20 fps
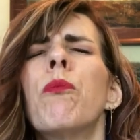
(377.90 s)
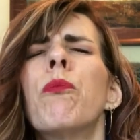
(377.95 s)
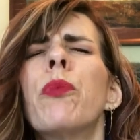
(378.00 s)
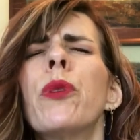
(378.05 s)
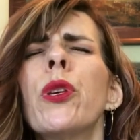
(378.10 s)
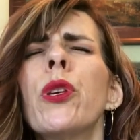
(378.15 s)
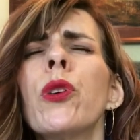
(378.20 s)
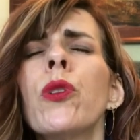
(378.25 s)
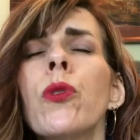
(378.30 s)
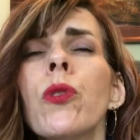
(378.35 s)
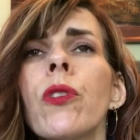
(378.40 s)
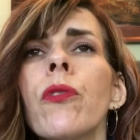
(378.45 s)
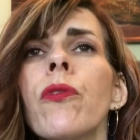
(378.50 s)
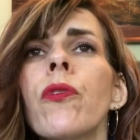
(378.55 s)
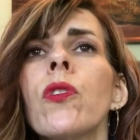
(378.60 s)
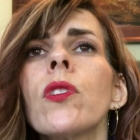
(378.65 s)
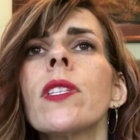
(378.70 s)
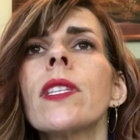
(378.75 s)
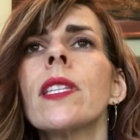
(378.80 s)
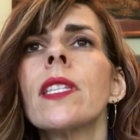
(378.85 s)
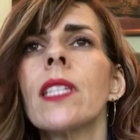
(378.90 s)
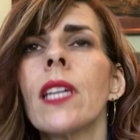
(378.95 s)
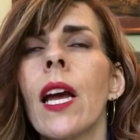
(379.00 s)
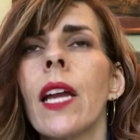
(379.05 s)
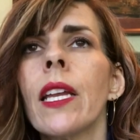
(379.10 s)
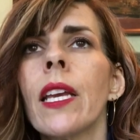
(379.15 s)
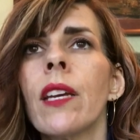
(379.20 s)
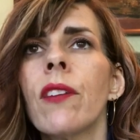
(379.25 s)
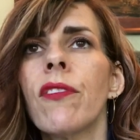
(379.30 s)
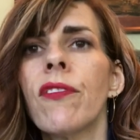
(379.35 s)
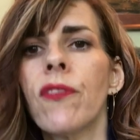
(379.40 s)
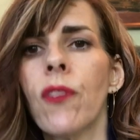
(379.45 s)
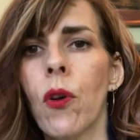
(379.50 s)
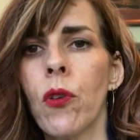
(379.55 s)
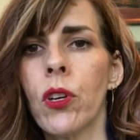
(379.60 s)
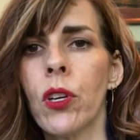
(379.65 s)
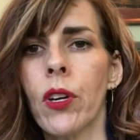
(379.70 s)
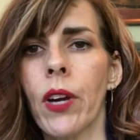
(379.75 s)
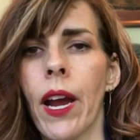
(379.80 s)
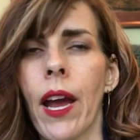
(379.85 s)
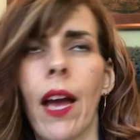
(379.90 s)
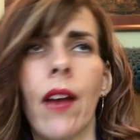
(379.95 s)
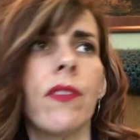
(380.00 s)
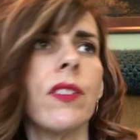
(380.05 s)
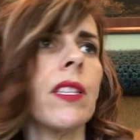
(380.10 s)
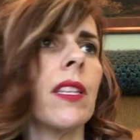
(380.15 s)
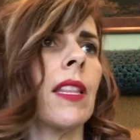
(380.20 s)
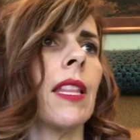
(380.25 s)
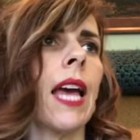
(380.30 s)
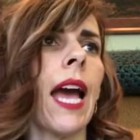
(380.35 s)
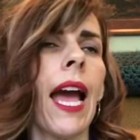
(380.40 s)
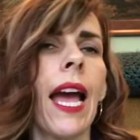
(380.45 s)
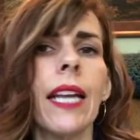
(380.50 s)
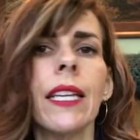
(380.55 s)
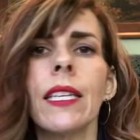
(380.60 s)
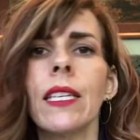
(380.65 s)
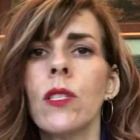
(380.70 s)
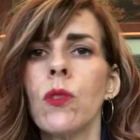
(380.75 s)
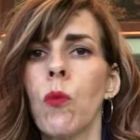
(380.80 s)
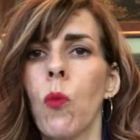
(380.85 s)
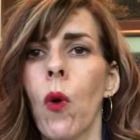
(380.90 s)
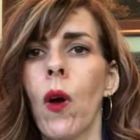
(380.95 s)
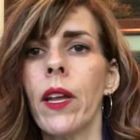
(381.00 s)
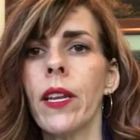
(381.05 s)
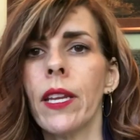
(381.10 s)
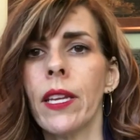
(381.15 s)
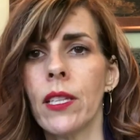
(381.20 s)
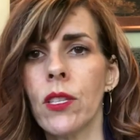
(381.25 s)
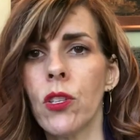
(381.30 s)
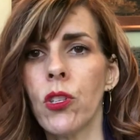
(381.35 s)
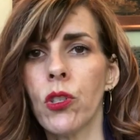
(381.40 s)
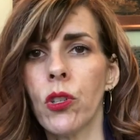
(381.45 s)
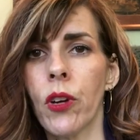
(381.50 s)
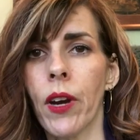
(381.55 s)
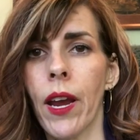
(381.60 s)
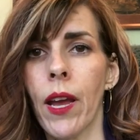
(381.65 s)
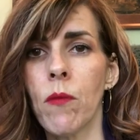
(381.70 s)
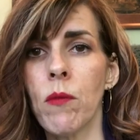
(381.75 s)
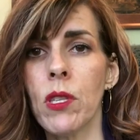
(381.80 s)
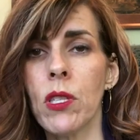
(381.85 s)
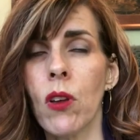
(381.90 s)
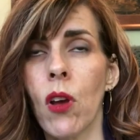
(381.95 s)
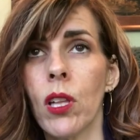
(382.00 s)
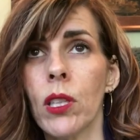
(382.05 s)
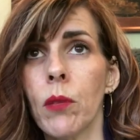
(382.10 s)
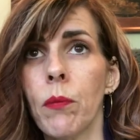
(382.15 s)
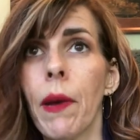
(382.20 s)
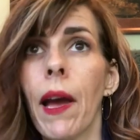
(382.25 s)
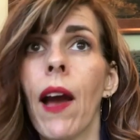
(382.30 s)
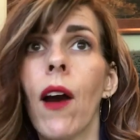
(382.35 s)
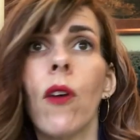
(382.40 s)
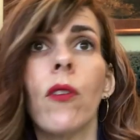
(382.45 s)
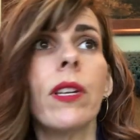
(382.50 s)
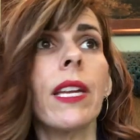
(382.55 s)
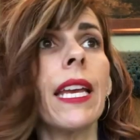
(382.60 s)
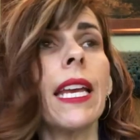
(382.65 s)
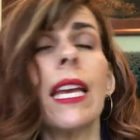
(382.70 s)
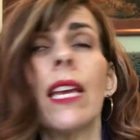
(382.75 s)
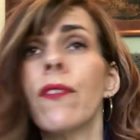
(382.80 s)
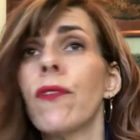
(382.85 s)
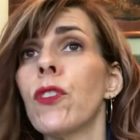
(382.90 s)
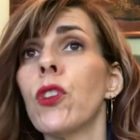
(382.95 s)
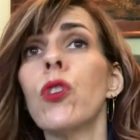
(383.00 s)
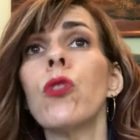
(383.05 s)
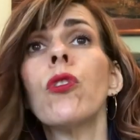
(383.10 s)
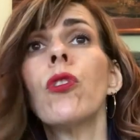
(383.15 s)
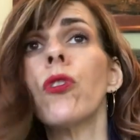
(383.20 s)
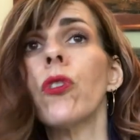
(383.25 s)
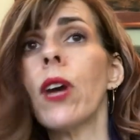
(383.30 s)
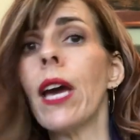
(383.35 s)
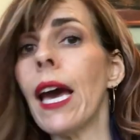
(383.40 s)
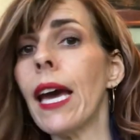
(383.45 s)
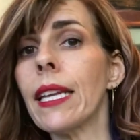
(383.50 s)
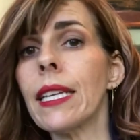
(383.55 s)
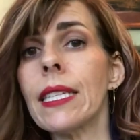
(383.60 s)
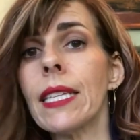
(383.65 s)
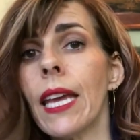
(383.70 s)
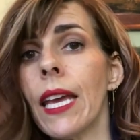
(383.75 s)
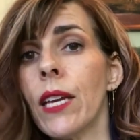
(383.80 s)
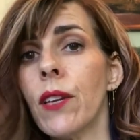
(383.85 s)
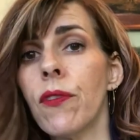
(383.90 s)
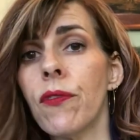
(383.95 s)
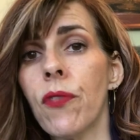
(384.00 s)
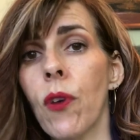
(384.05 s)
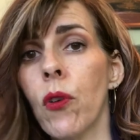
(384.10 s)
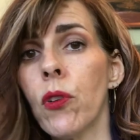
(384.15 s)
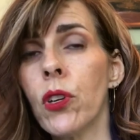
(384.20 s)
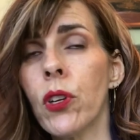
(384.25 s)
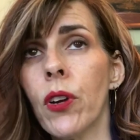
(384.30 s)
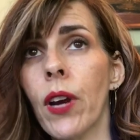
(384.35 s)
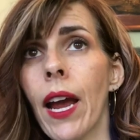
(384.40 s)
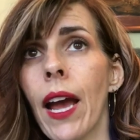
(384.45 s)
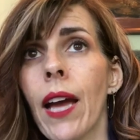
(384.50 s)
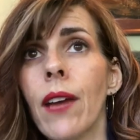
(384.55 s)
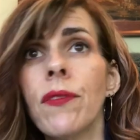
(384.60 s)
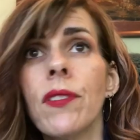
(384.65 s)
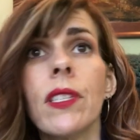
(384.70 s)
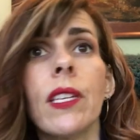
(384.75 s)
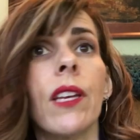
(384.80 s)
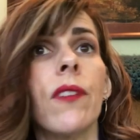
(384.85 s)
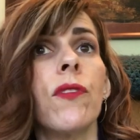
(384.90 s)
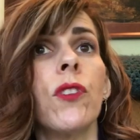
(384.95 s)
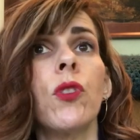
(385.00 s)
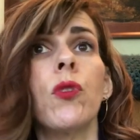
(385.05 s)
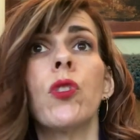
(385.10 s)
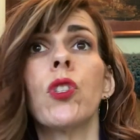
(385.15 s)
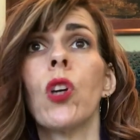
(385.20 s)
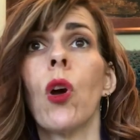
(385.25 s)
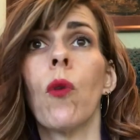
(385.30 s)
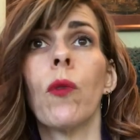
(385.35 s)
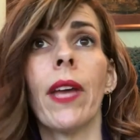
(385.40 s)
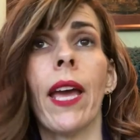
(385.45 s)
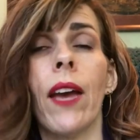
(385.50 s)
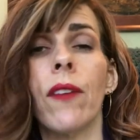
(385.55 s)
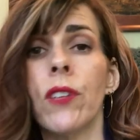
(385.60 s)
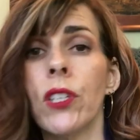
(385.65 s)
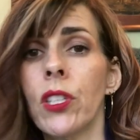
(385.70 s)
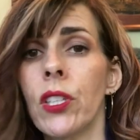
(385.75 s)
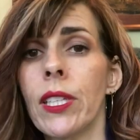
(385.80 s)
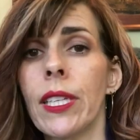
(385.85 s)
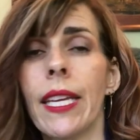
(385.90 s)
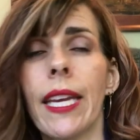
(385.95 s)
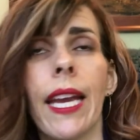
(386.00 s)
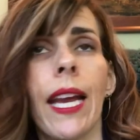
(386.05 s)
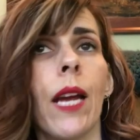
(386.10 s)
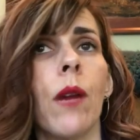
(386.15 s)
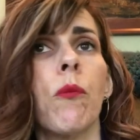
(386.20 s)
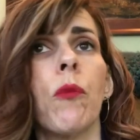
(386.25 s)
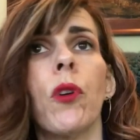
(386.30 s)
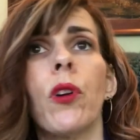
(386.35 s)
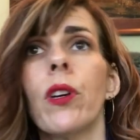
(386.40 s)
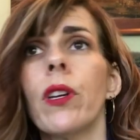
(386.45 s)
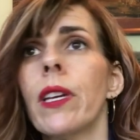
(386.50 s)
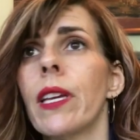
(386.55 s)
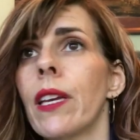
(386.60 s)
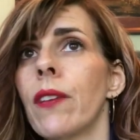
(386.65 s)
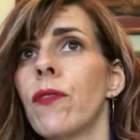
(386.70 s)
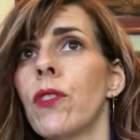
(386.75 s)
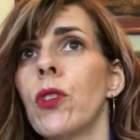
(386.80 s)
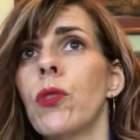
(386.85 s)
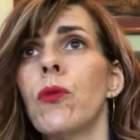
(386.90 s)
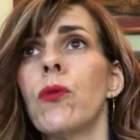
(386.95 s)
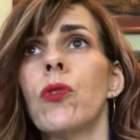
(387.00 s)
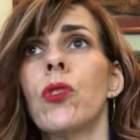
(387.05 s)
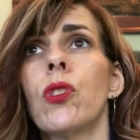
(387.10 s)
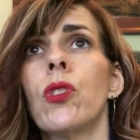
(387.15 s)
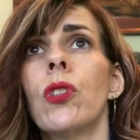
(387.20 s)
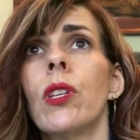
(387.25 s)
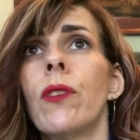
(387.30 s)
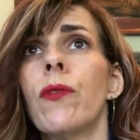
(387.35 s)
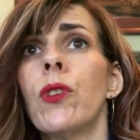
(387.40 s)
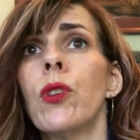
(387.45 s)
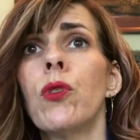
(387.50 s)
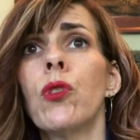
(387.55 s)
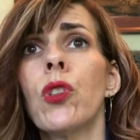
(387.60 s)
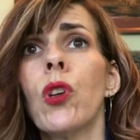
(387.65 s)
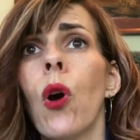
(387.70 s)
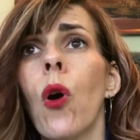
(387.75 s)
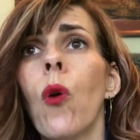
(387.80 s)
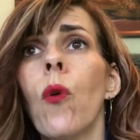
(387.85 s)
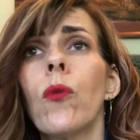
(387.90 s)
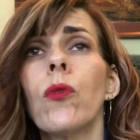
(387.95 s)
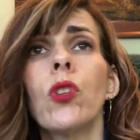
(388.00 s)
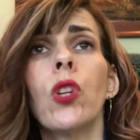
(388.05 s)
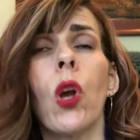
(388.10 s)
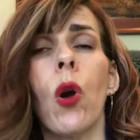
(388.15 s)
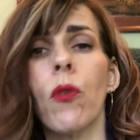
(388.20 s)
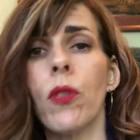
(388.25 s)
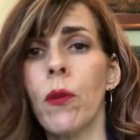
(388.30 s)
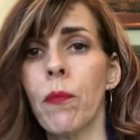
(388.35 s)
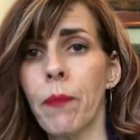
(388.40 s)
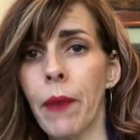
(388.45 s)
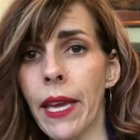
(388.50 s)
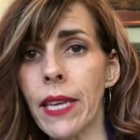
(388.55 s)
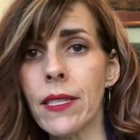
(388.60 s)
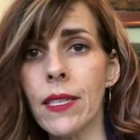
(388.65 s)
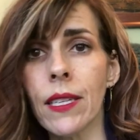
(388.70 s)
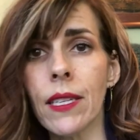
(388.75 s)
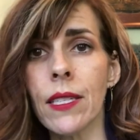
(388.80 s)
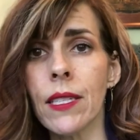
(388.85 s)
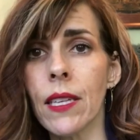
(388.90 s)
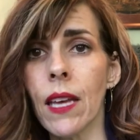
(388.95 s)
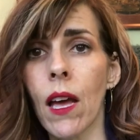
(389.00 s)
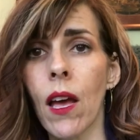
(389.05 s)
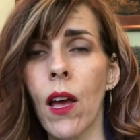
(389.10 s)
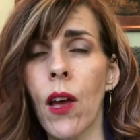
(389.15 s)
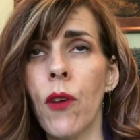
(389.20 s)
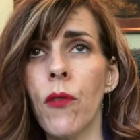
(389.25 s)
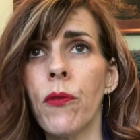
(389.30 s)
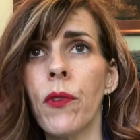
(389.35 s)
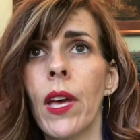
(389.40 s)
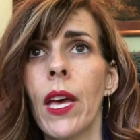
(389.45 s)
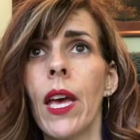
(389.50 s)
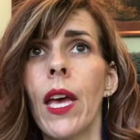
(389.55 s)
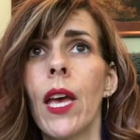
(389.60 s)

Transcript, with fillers: Beautiful, stunning photographs. That is what Instagram is all about. If you don't know how to take photographs, if you don't have a good camera, if you if you don't know the basics of